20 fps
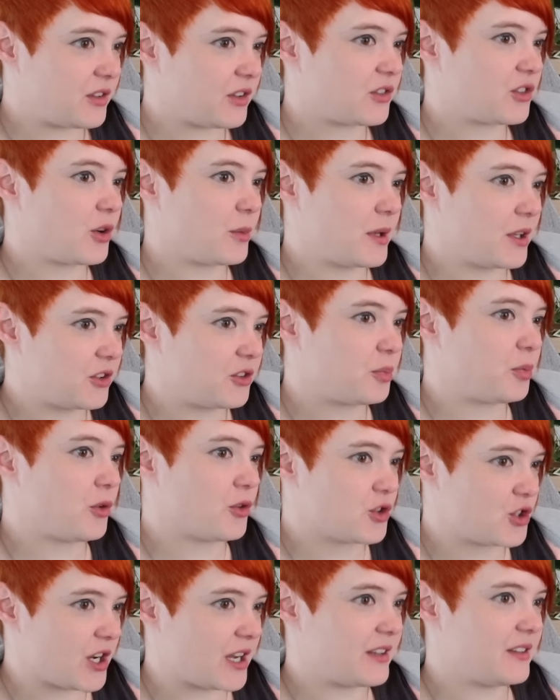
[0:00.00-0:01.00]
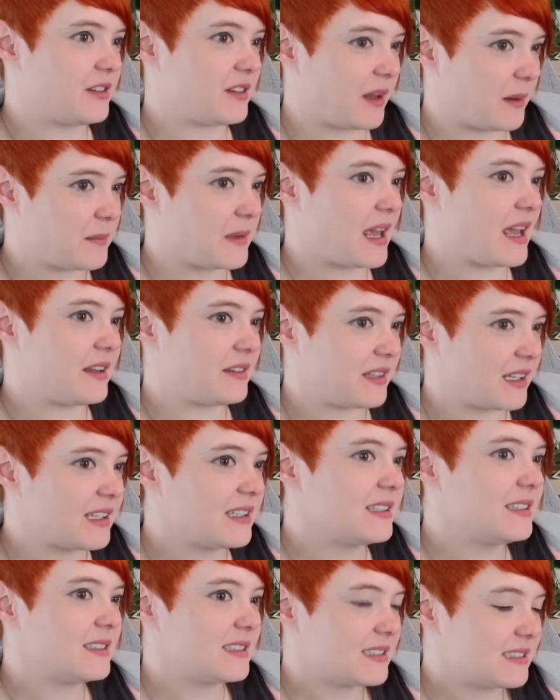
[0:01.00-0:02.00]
It's gonna be explosions, I'm guessing.